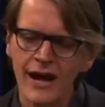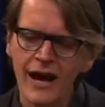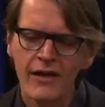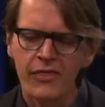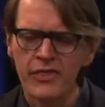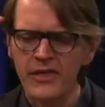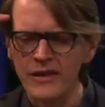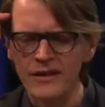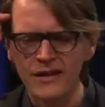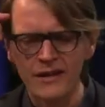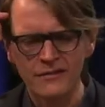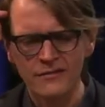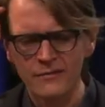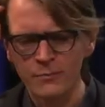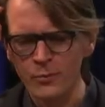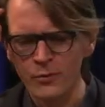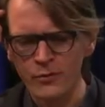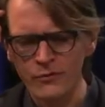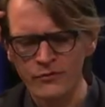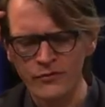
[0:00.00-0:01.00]
I think that's
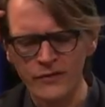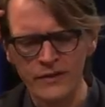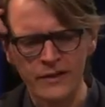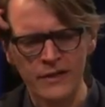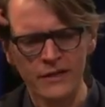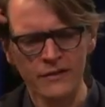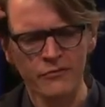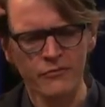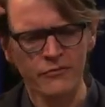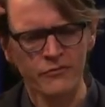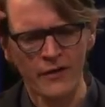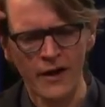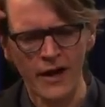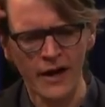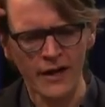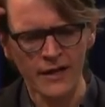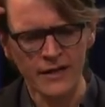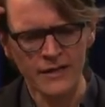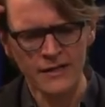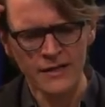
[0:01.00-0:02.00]
perfectly
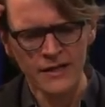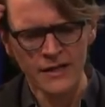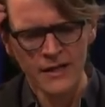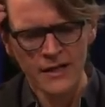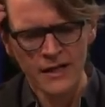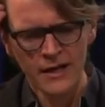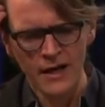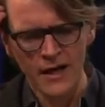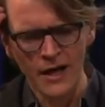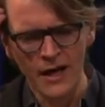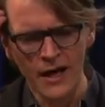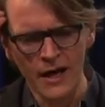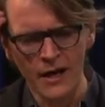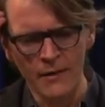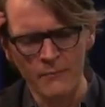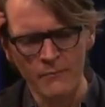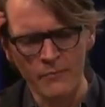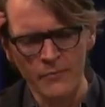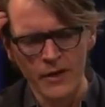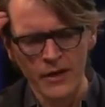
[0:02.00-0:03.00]
fine
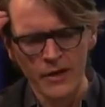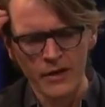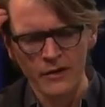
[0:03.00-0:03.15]
um,